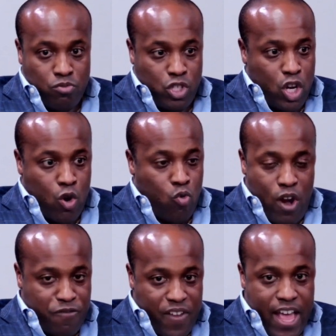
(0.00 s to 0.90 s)
you know,
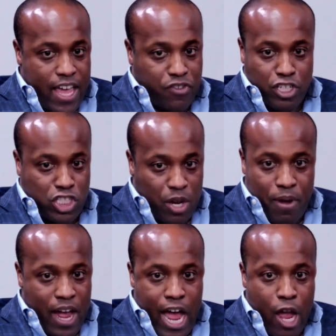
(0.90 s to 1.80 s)
run fast and
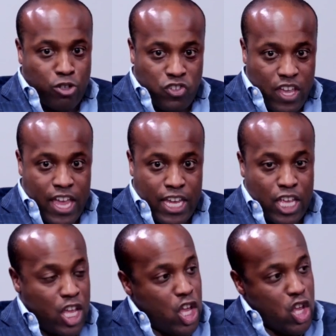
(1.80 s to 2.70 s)
jump high or sing.
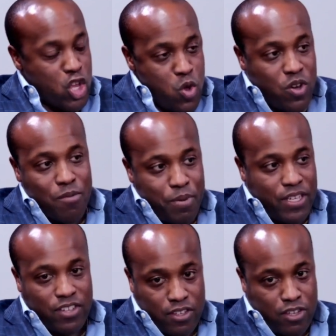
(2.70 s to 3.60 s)
You could
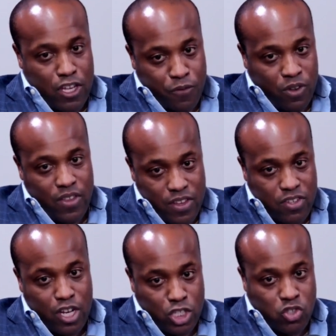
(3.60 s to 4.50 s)
be successful in
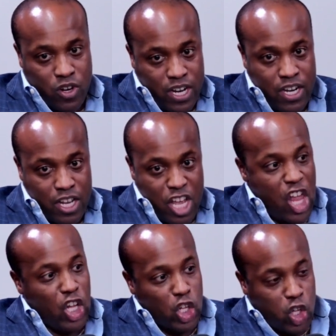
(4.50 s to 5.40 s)
this country.
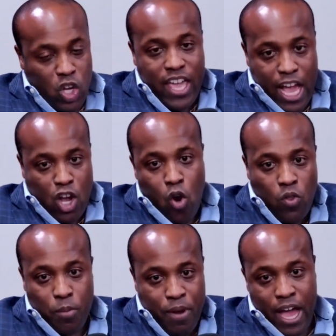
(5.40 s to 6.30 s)
Look at
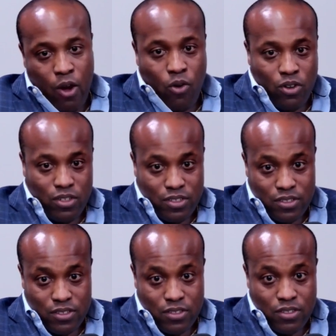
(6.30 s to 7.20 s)
Colin Powell.
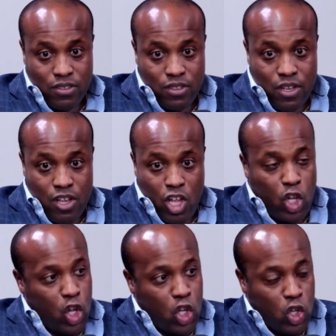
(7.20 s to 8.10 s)
Yes. He was